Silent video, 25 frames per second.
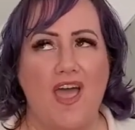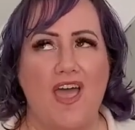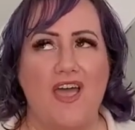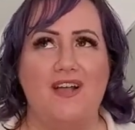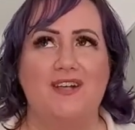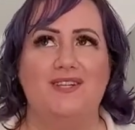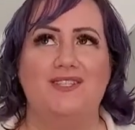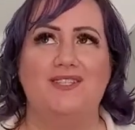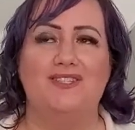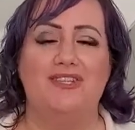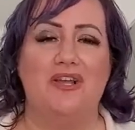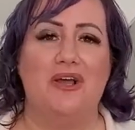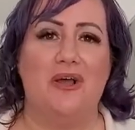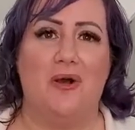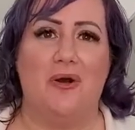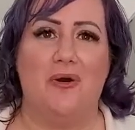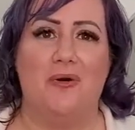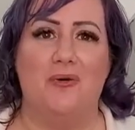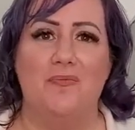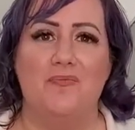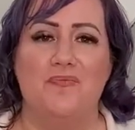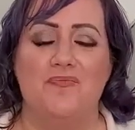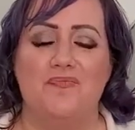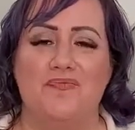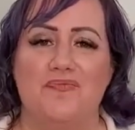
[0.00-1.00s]

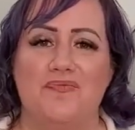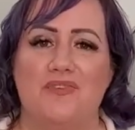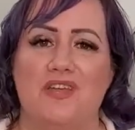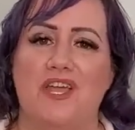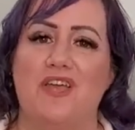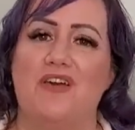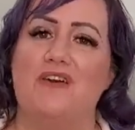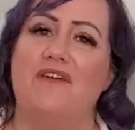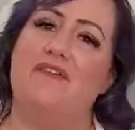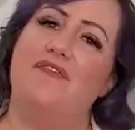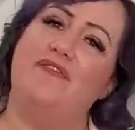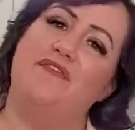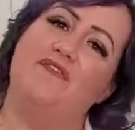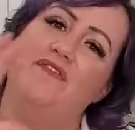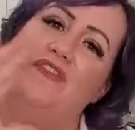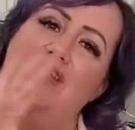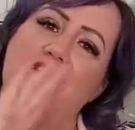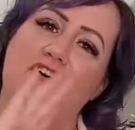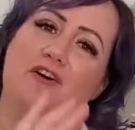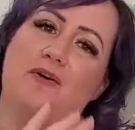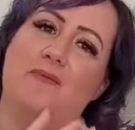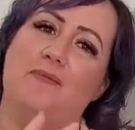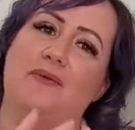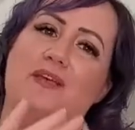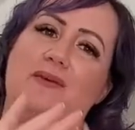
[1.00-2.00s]
So he'll
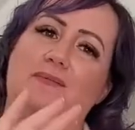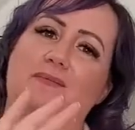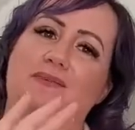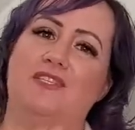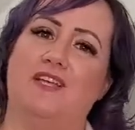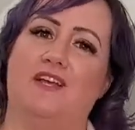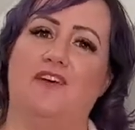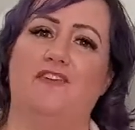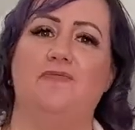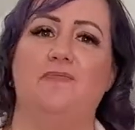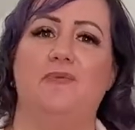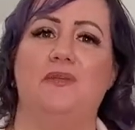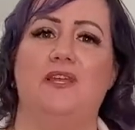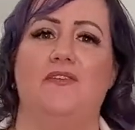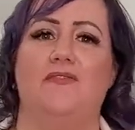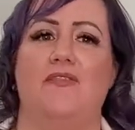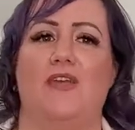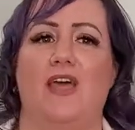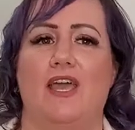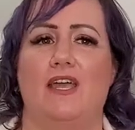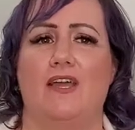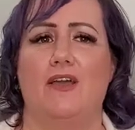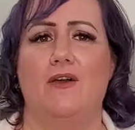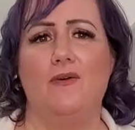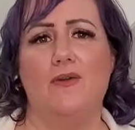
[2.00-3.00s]
film himself being
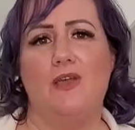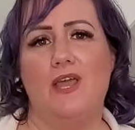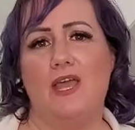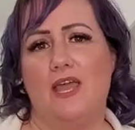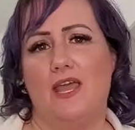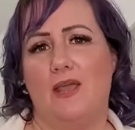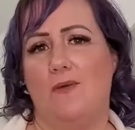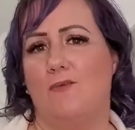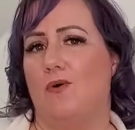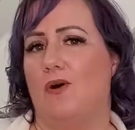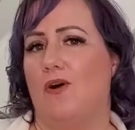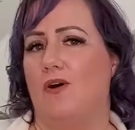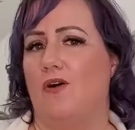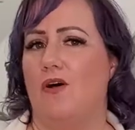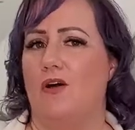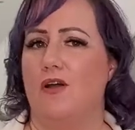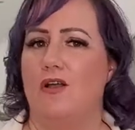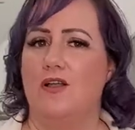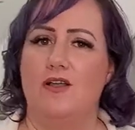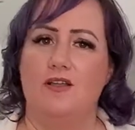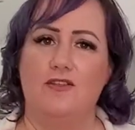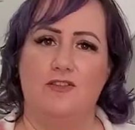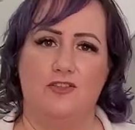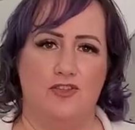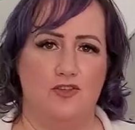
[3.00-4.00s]
like, okay,
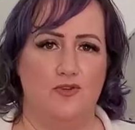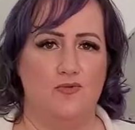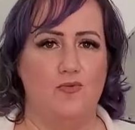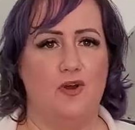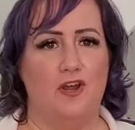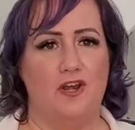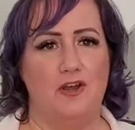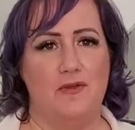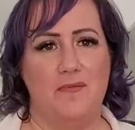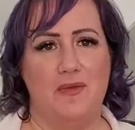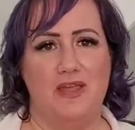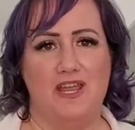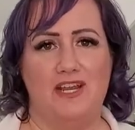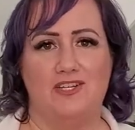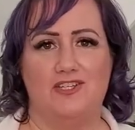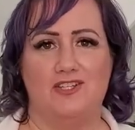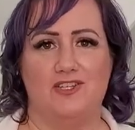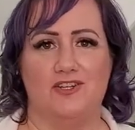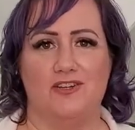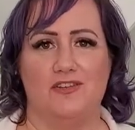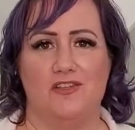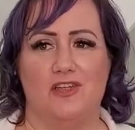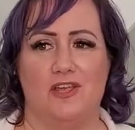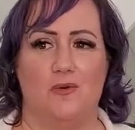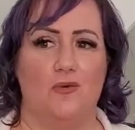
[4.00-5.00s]
well, you want to make
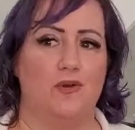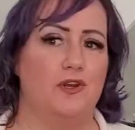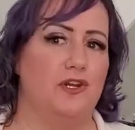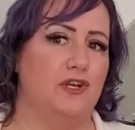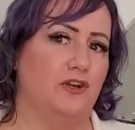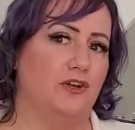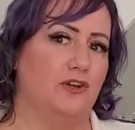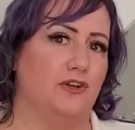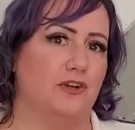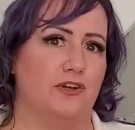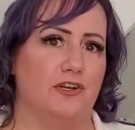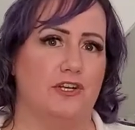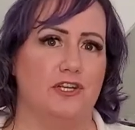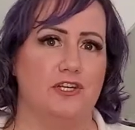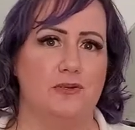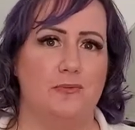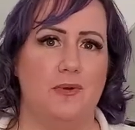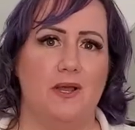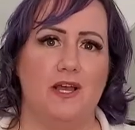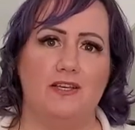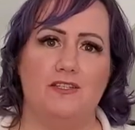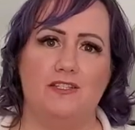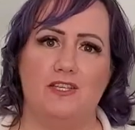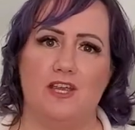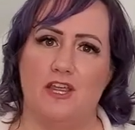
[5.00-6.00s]
sure like when you're cooking your
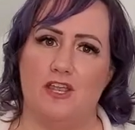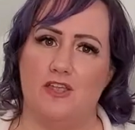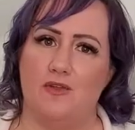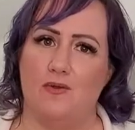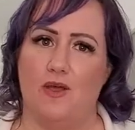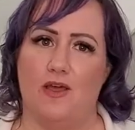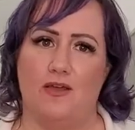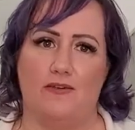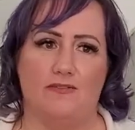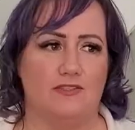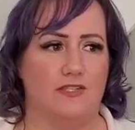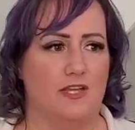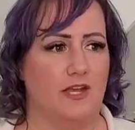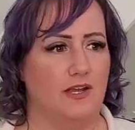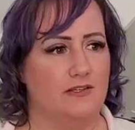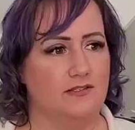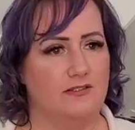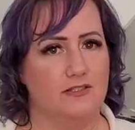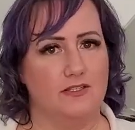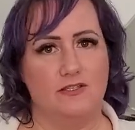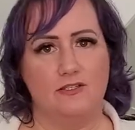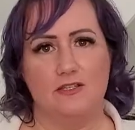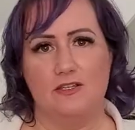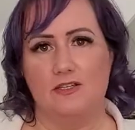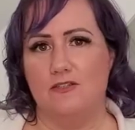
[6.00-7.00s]
pasta, you have
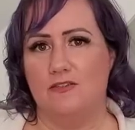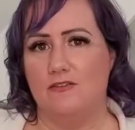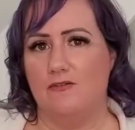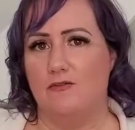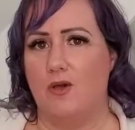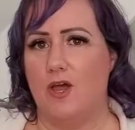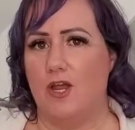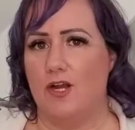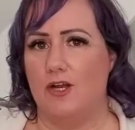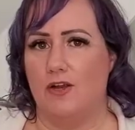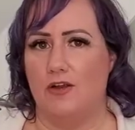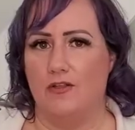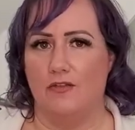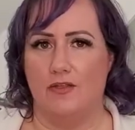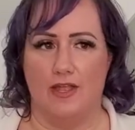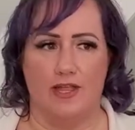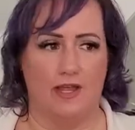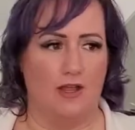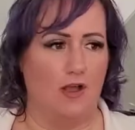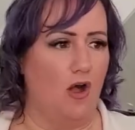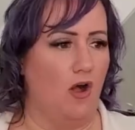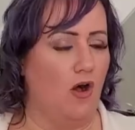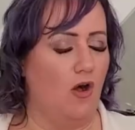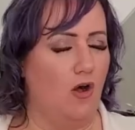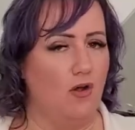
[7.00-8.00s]
tons and tons of water,
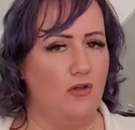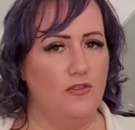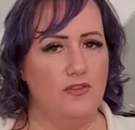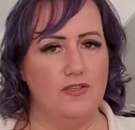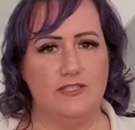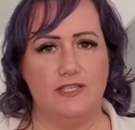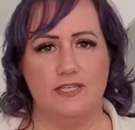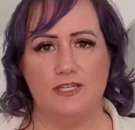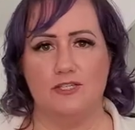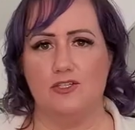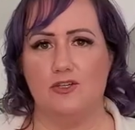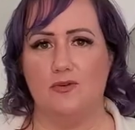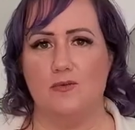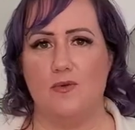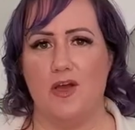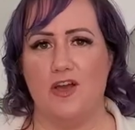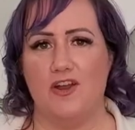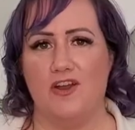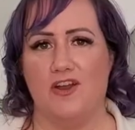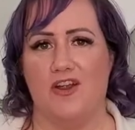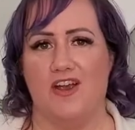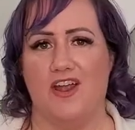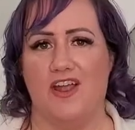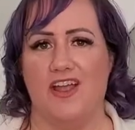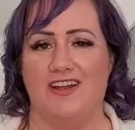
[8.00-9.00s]
like all this extra
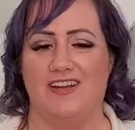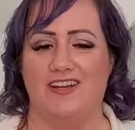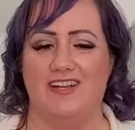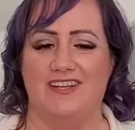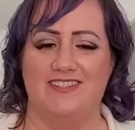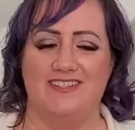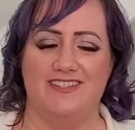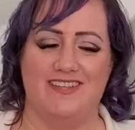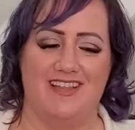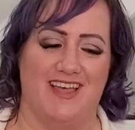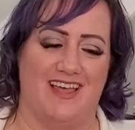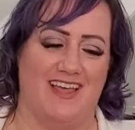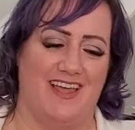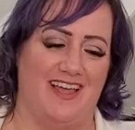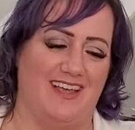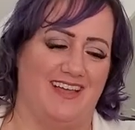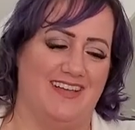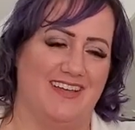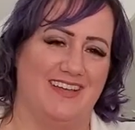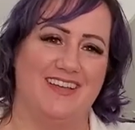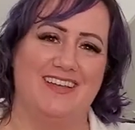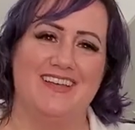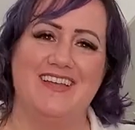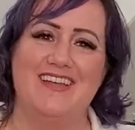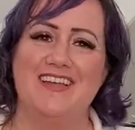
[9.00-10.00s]
water. And he's
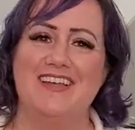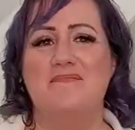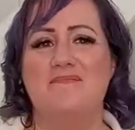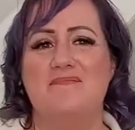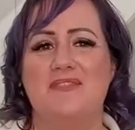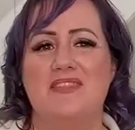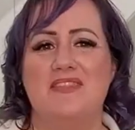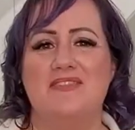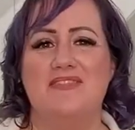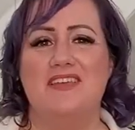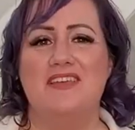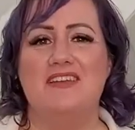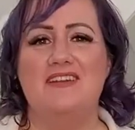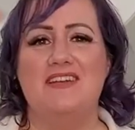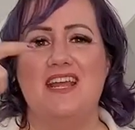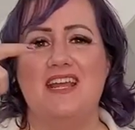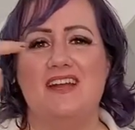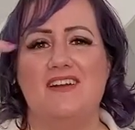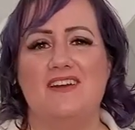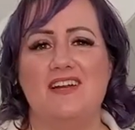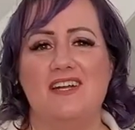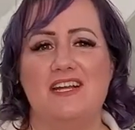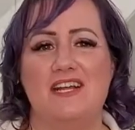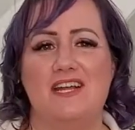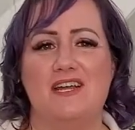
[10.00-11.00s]
like, the
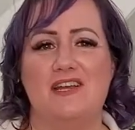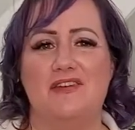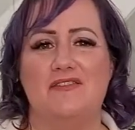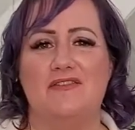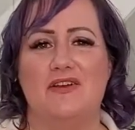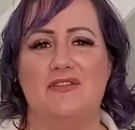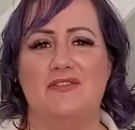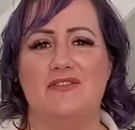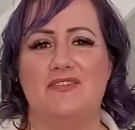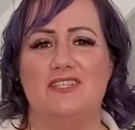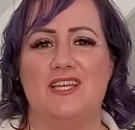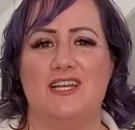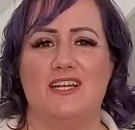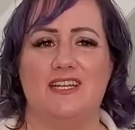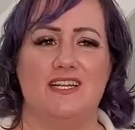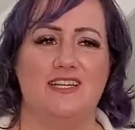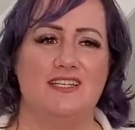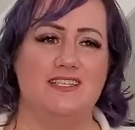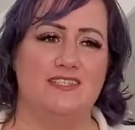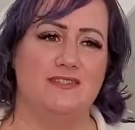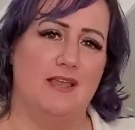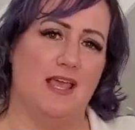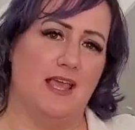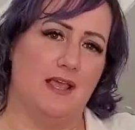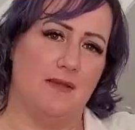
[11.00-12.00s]
narrative on the sign,
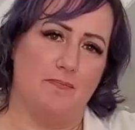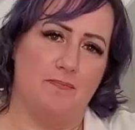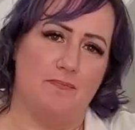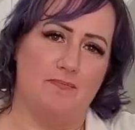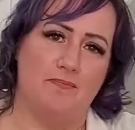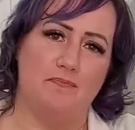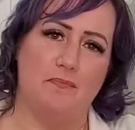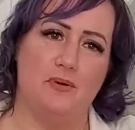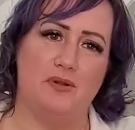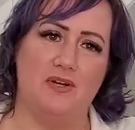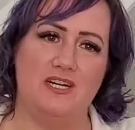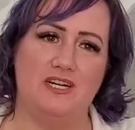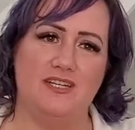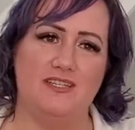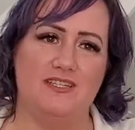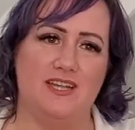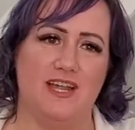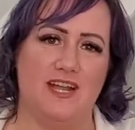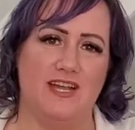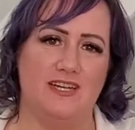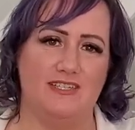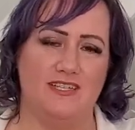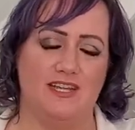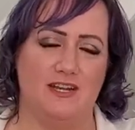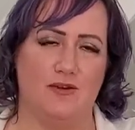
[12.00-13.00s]
he's like putting
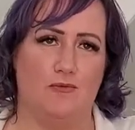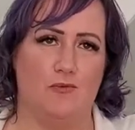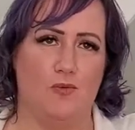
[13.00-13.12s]
signs in